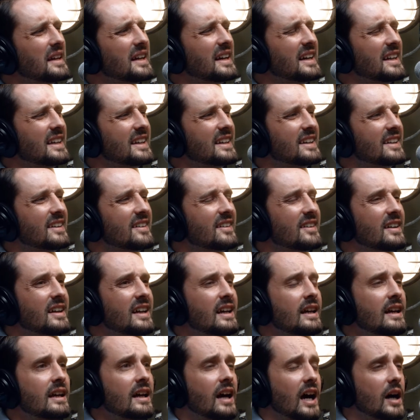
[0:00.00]
I know.
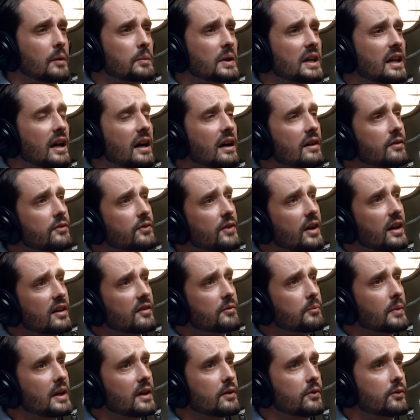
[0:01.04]
I mean, I've
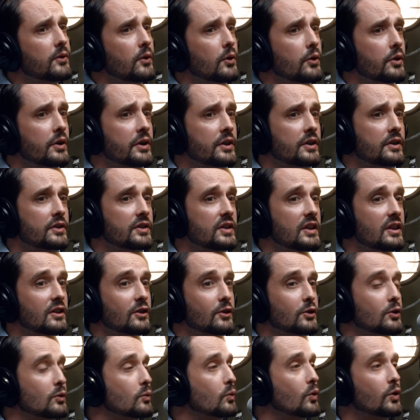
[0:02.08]
met foreigners here
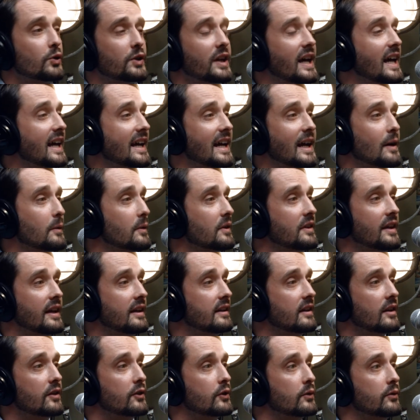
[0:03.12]
who won't hang out with
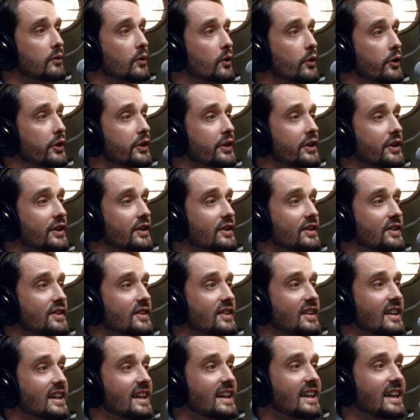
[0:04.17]
any other foreigners.
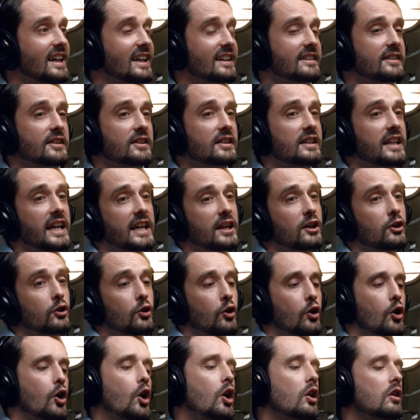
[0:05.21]
And they're like,
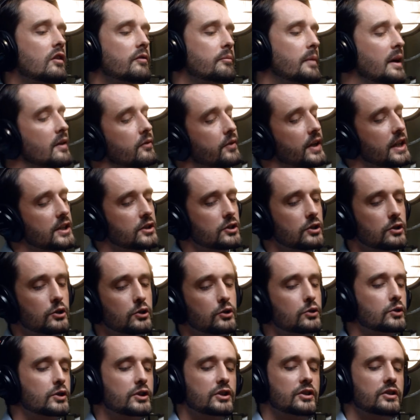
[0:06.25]
all of my friends are
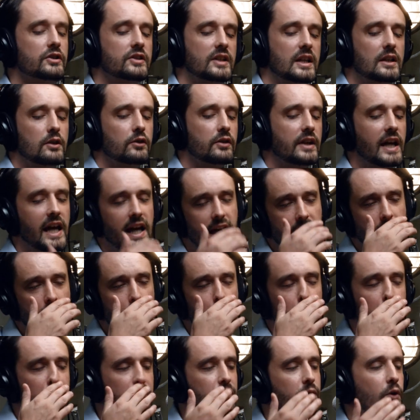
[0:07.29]
locals. I don't hang out
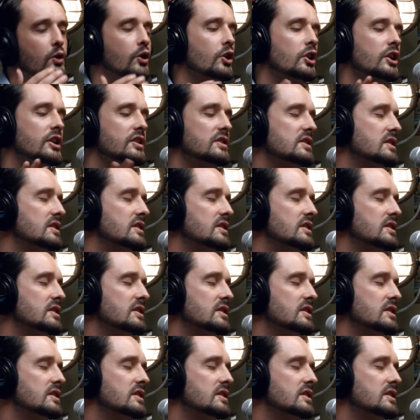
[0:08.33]
with foreigners.